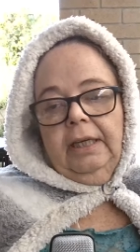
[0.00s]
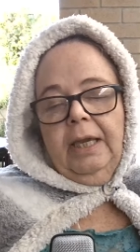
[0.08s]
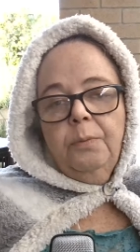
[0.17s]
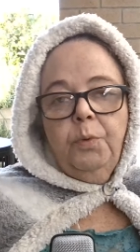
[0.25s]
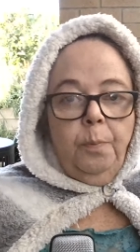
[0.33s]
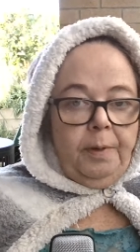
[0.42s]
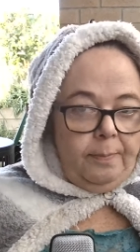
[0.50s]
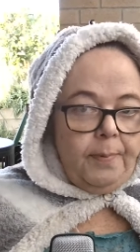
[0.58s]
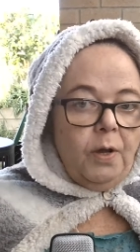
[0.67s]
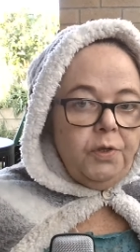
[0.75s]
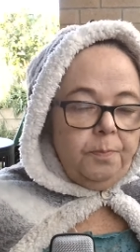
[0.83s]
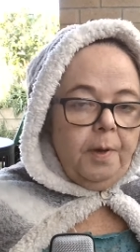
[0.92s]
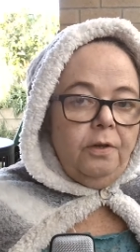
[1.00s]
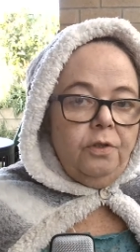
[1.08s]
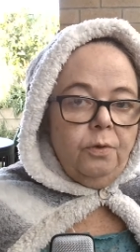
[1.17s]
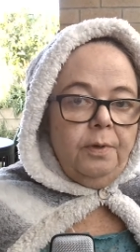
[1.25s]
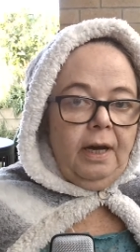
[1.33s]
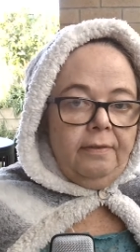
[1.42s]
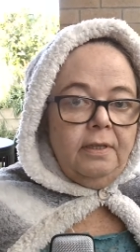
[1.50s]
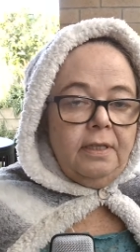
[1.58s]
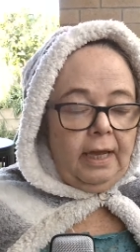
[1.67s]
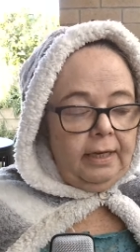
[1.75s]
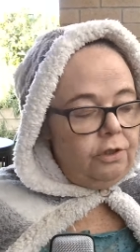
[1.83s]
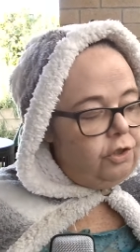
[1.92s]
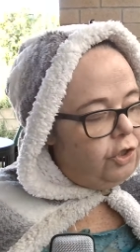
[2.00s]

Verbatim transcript: it will be postponed to another day.